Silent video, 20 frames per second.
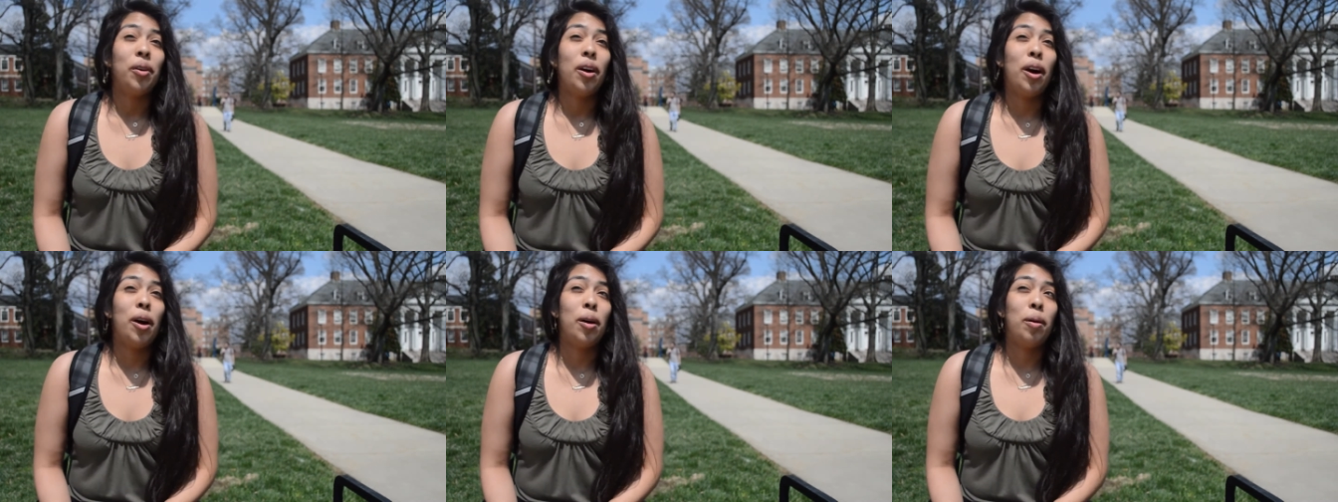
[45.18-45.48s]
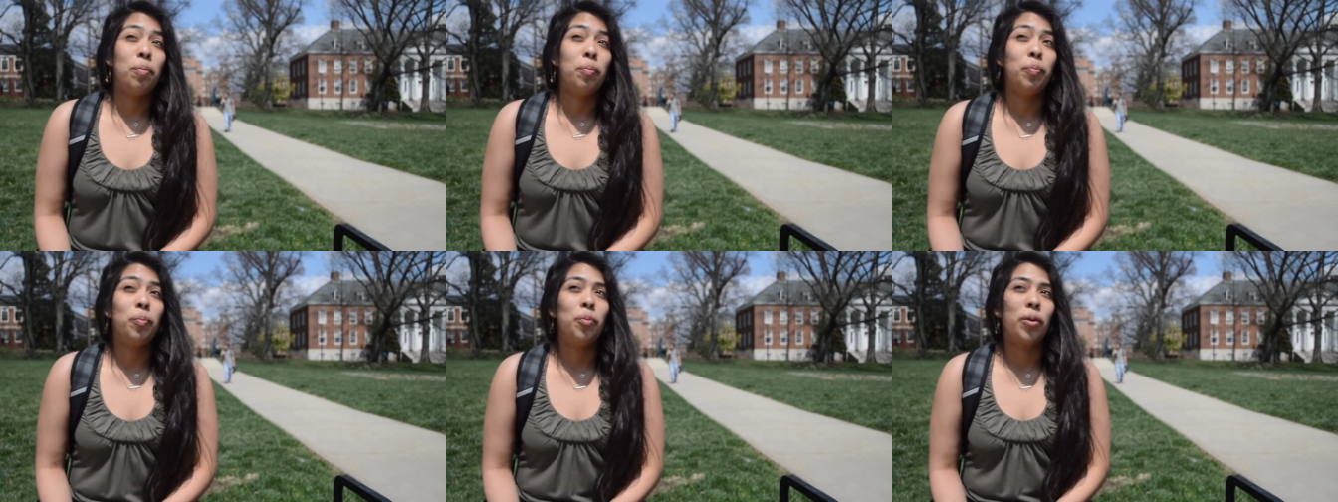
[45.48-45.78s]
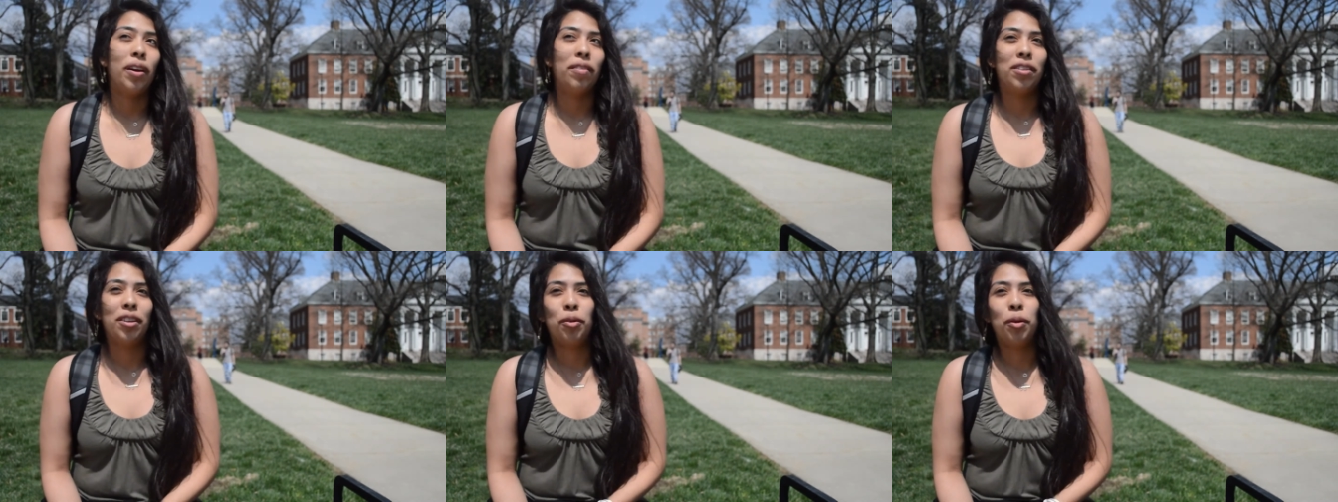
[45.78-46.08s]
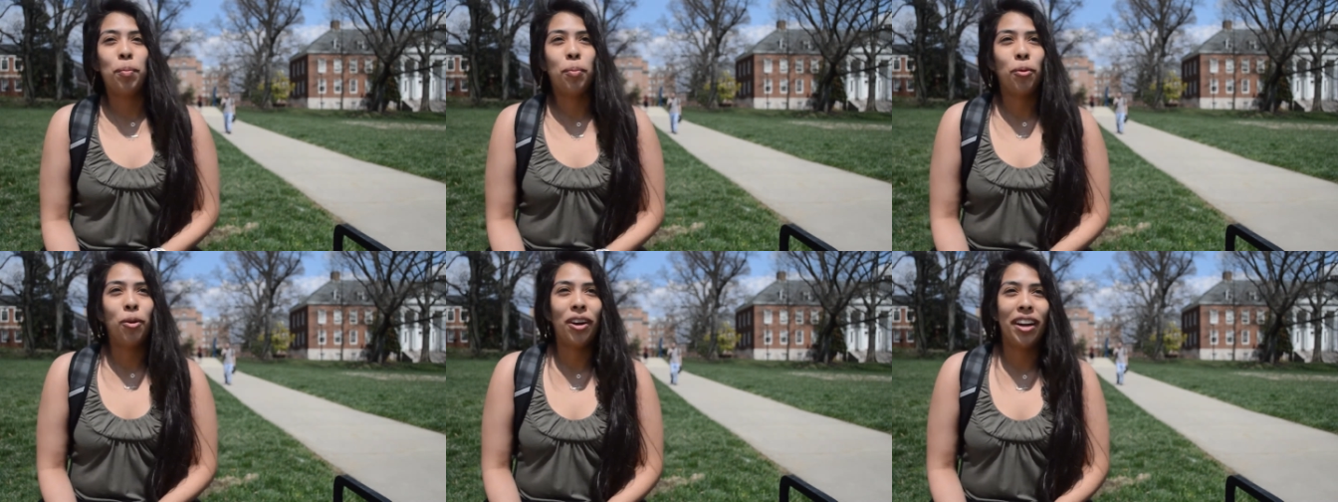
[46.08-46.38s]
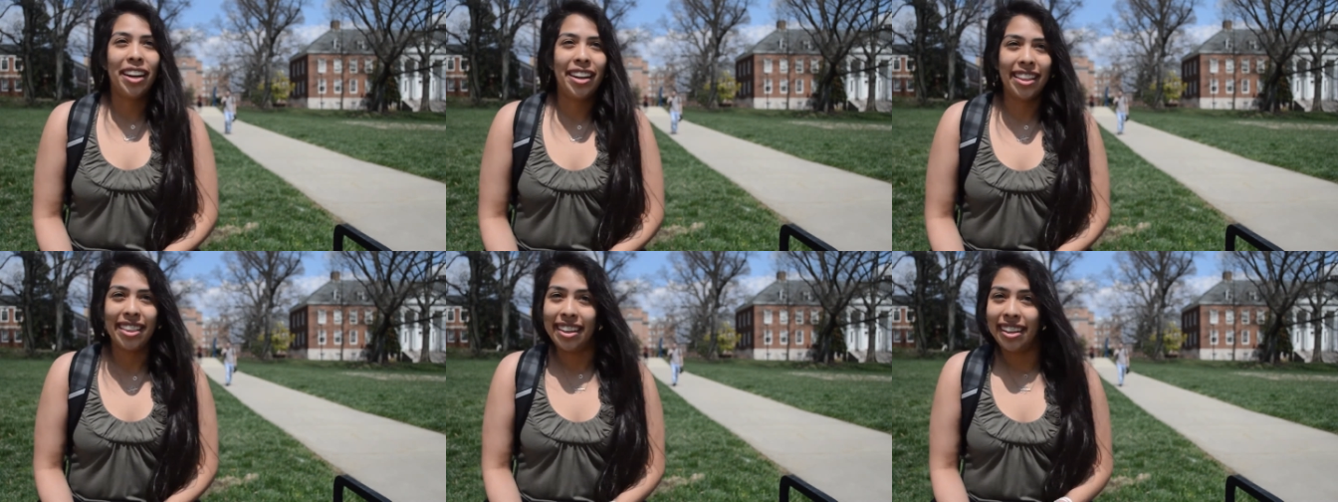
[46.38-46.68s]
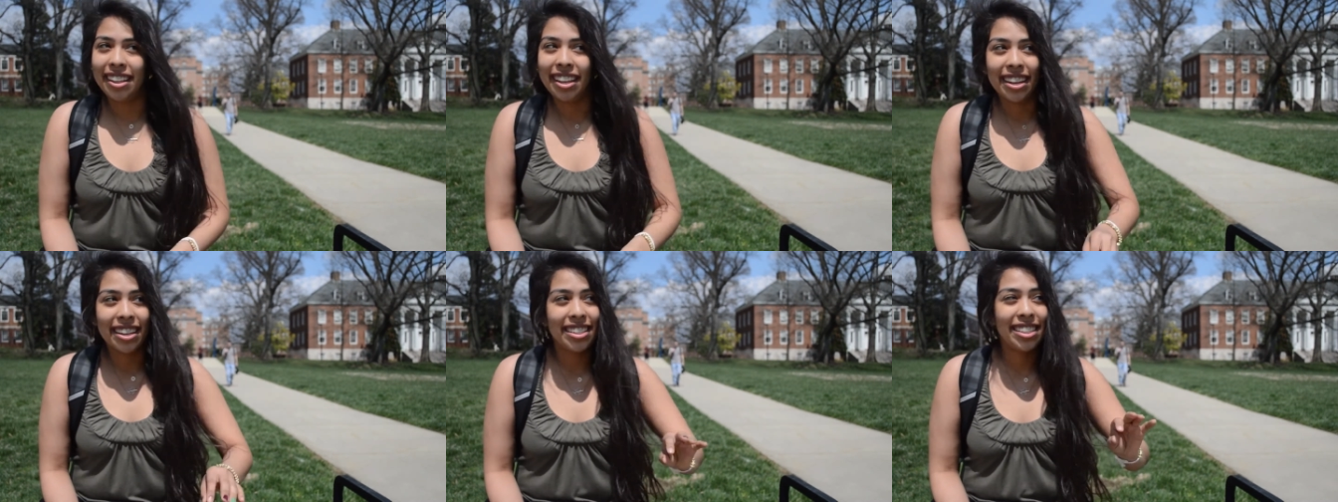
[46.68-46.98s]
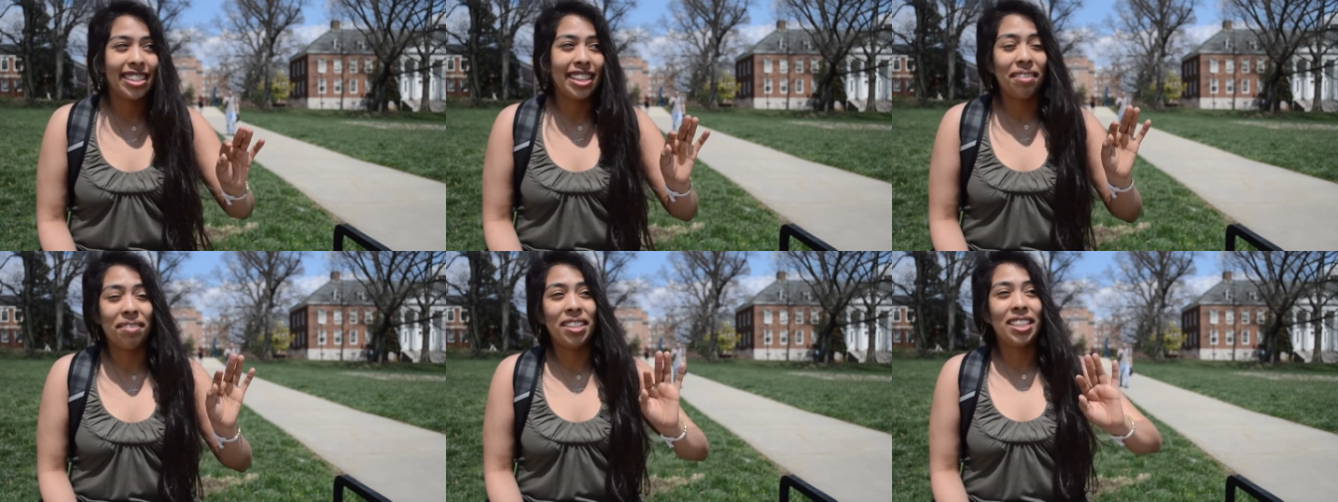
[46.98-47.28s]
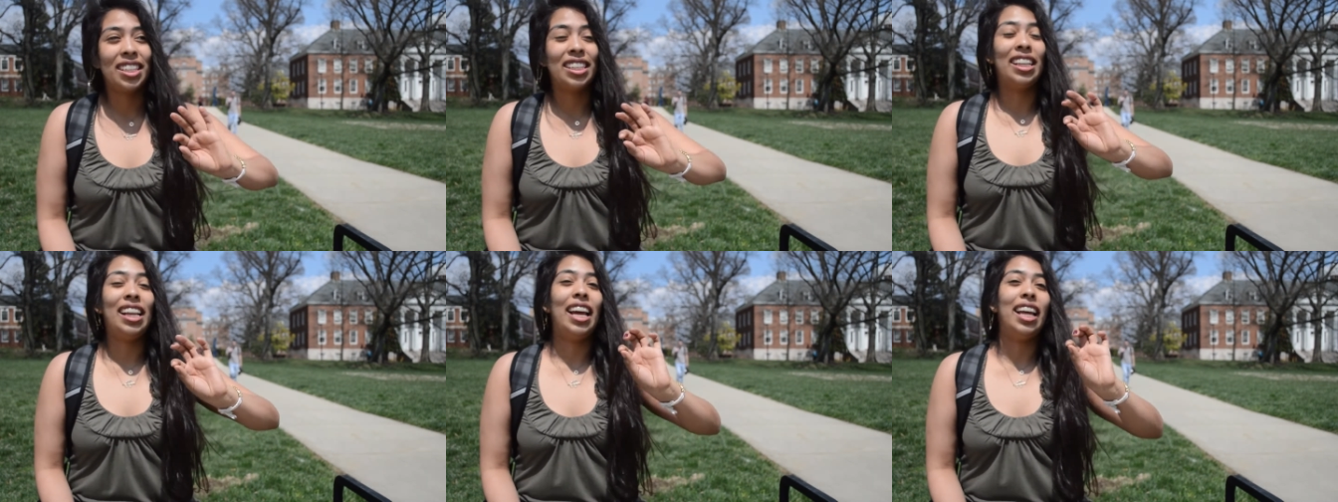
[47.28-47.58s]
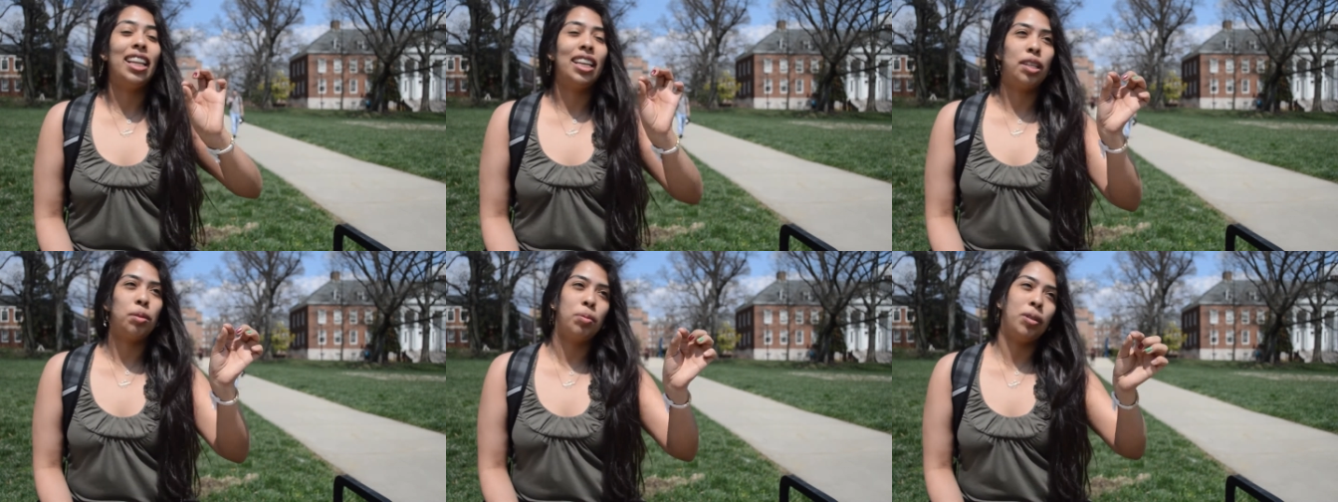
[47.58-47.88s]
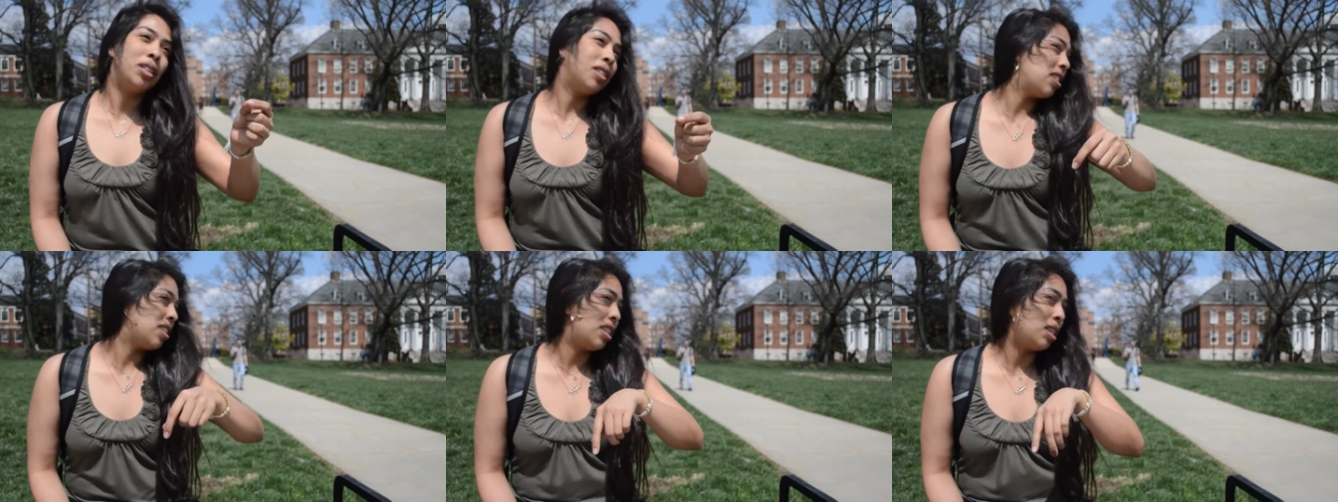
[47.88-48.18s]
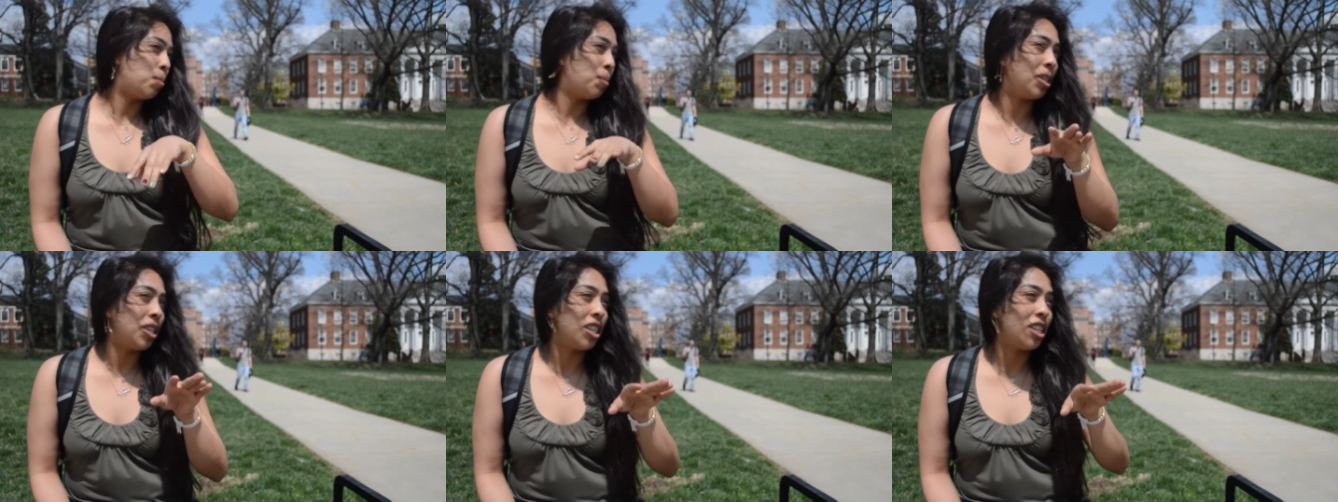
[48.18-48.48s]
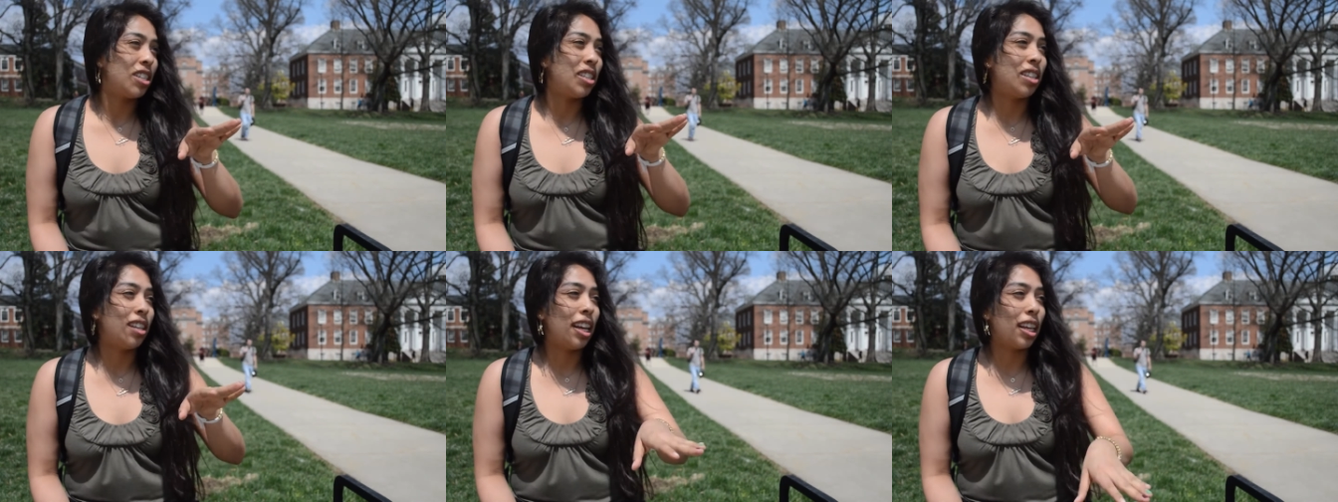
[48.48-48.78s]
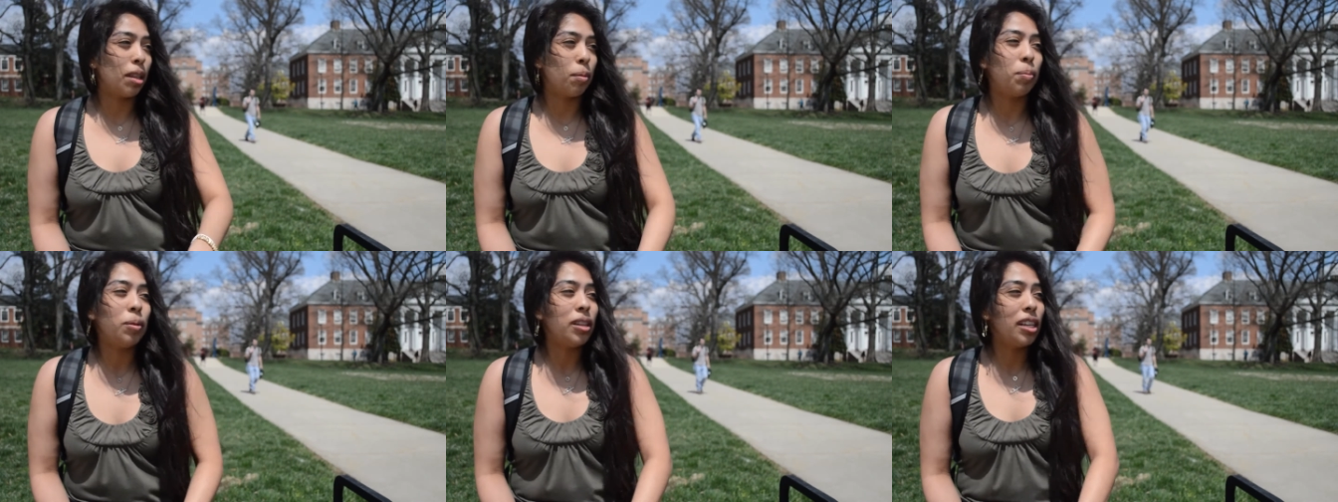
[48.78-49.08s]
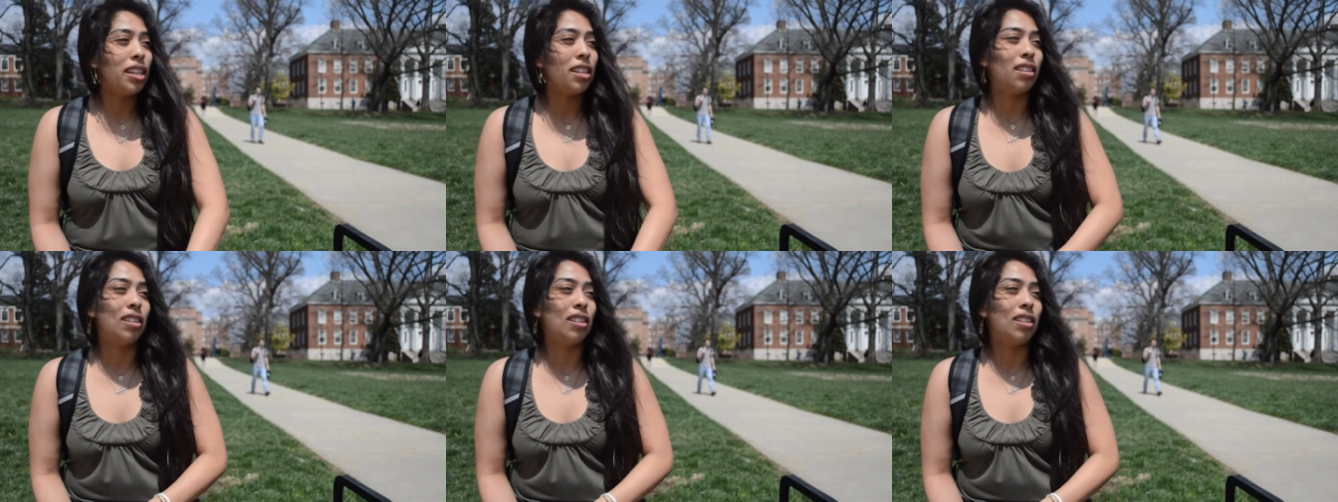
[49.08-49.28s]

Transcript: um, we have to report anything like even slightly suspicious to like the police.